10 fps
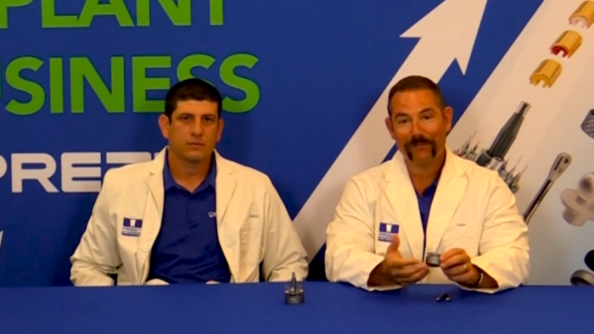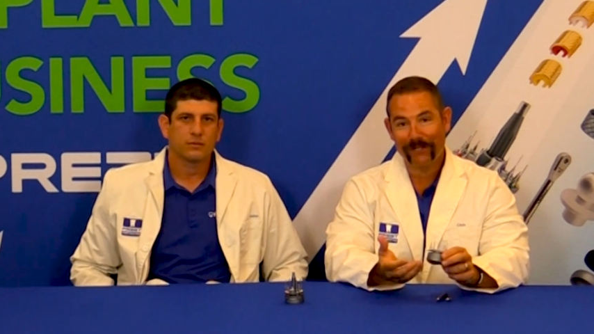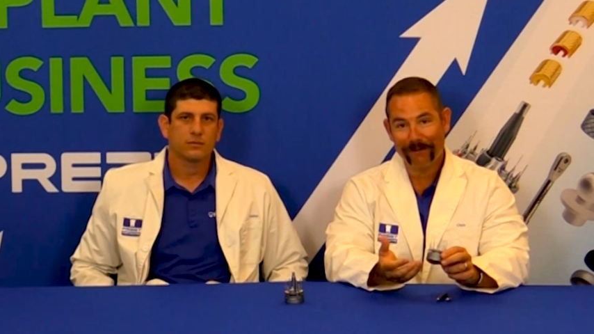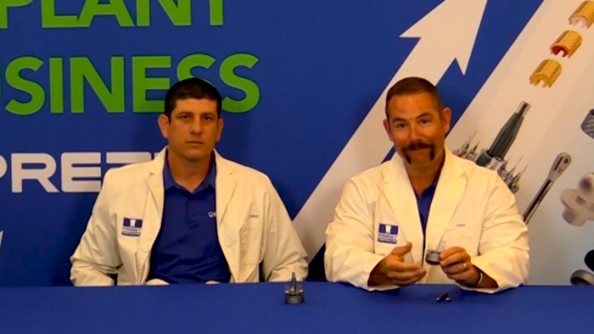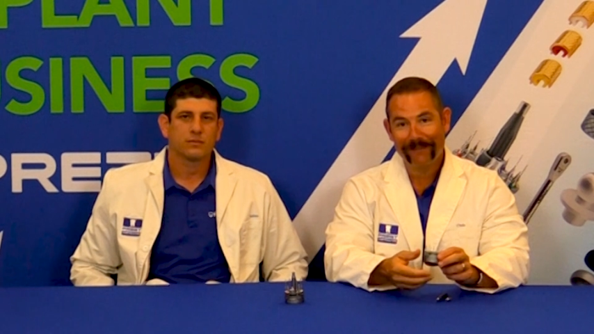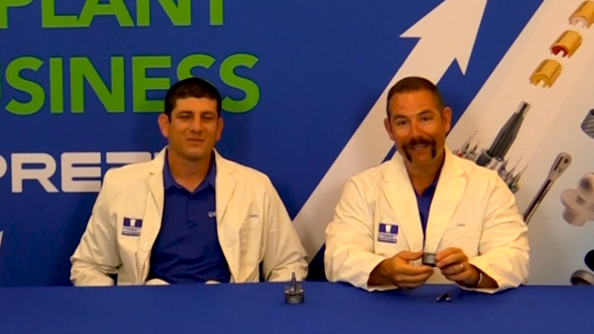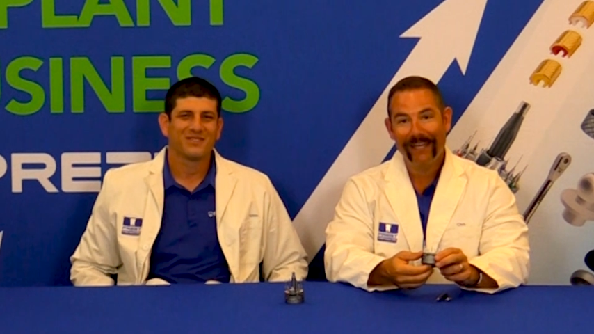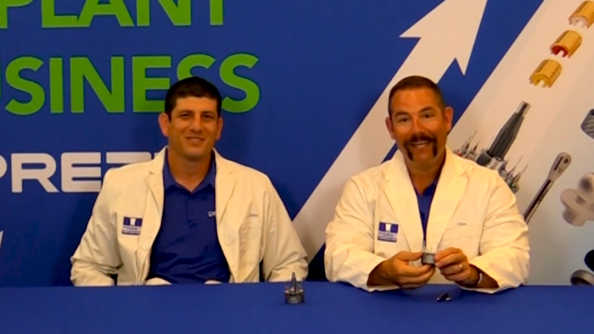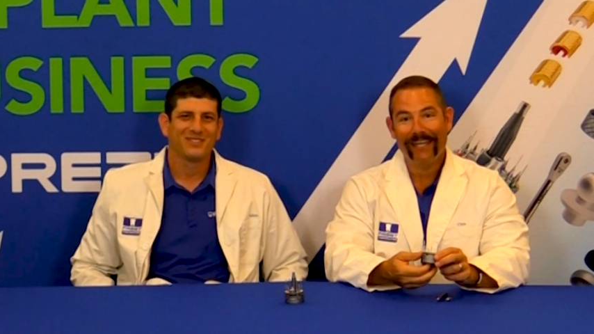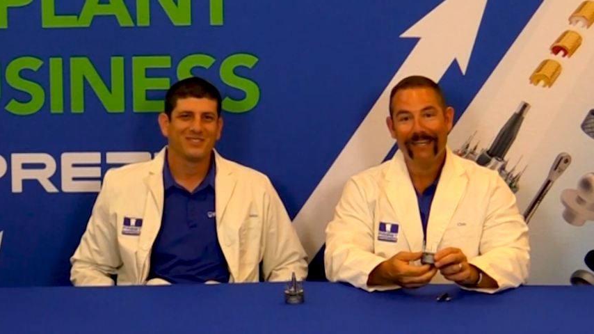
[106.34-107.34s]
Speaker 1: himself,
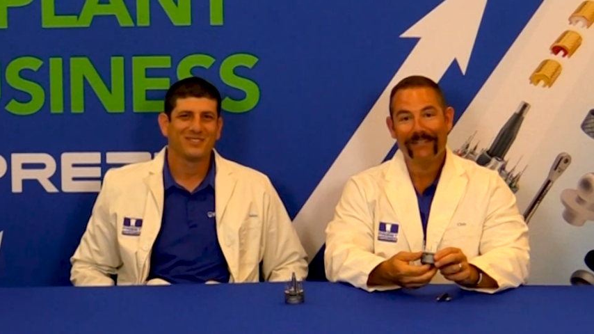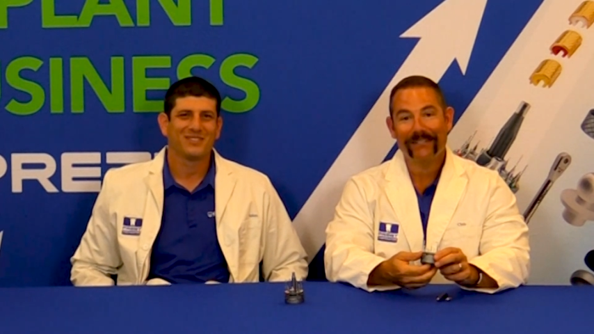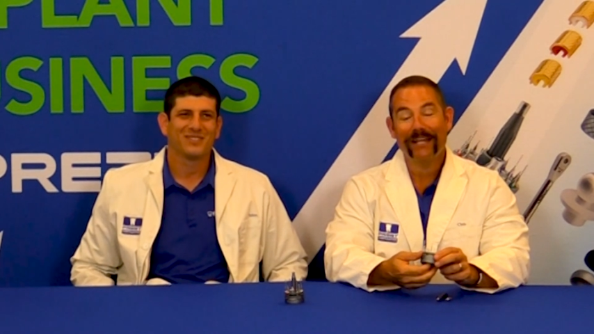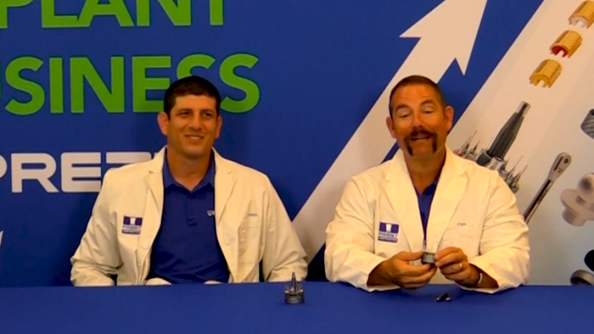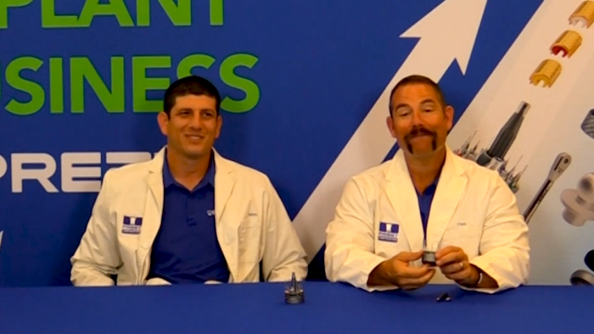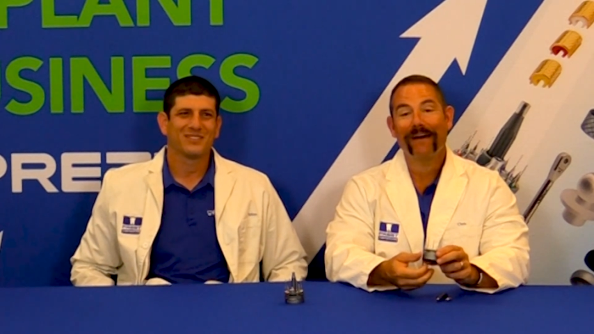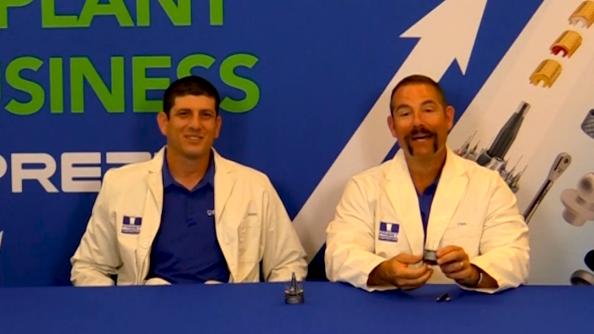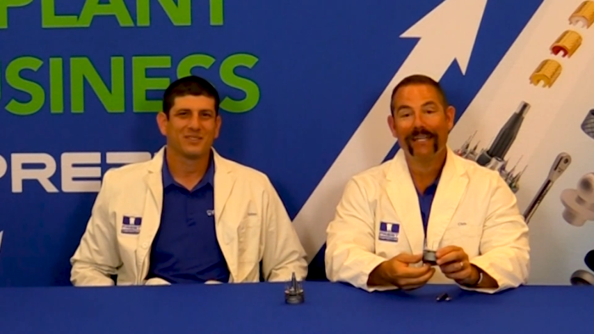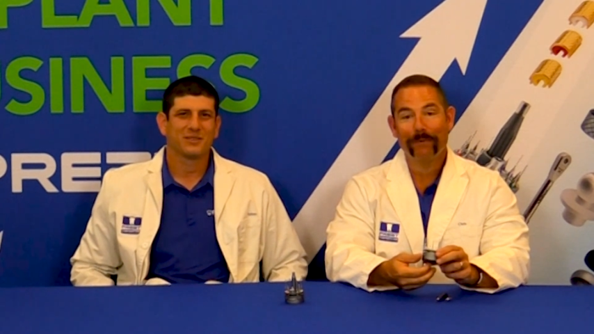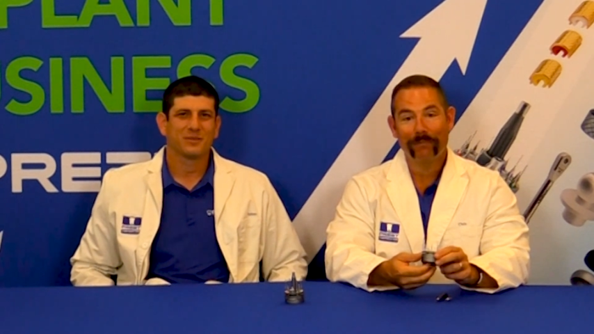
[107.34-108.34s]
is
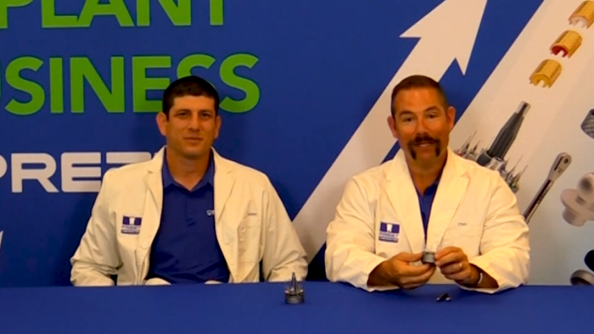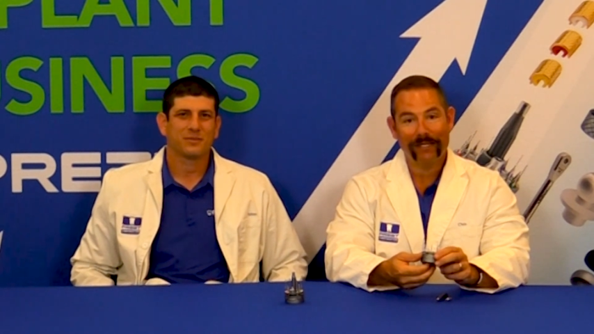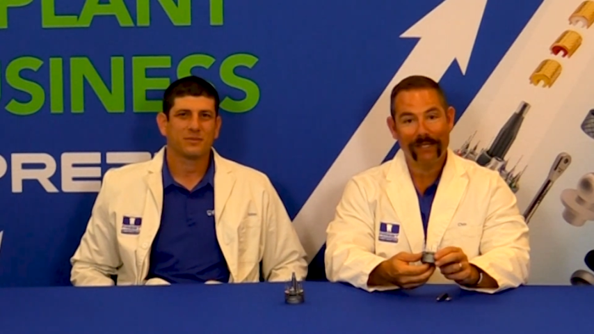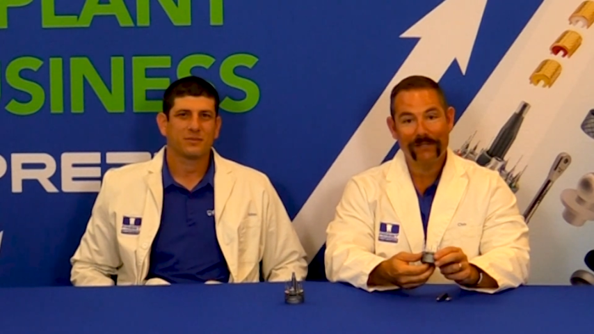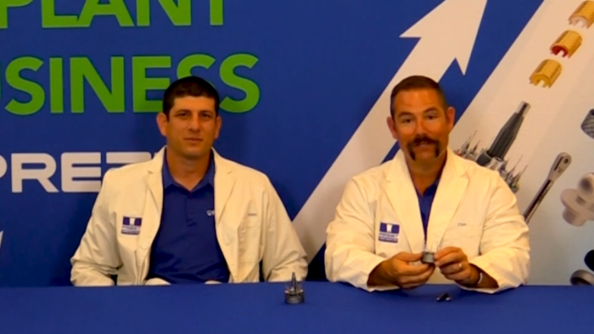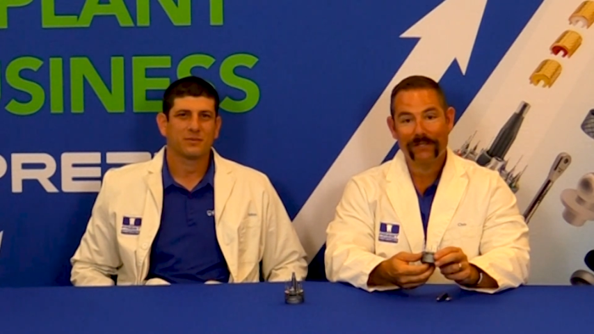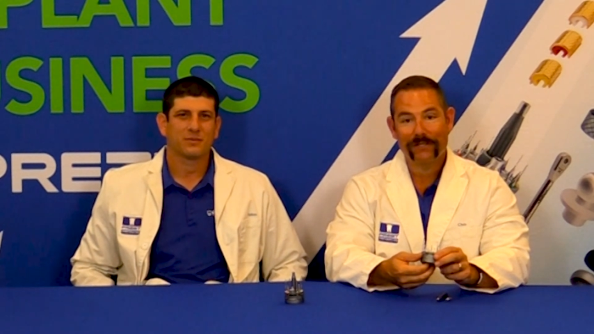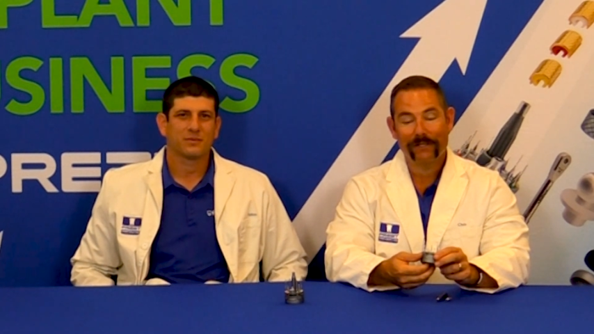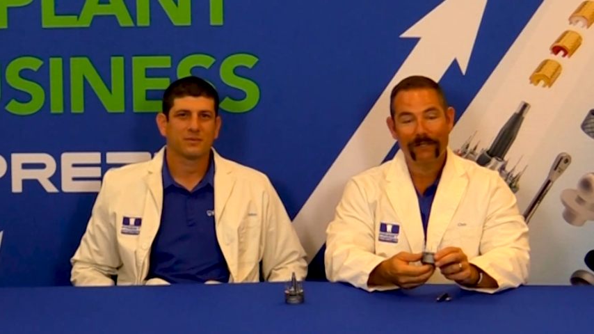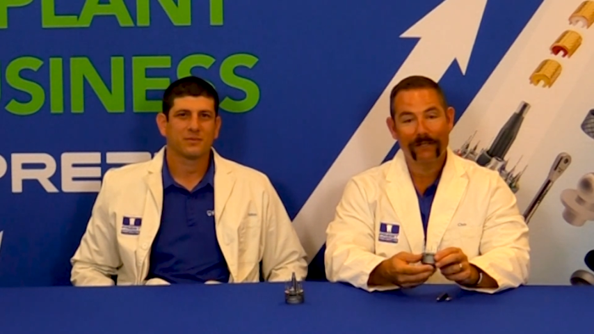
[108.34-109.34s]
identify implant cases.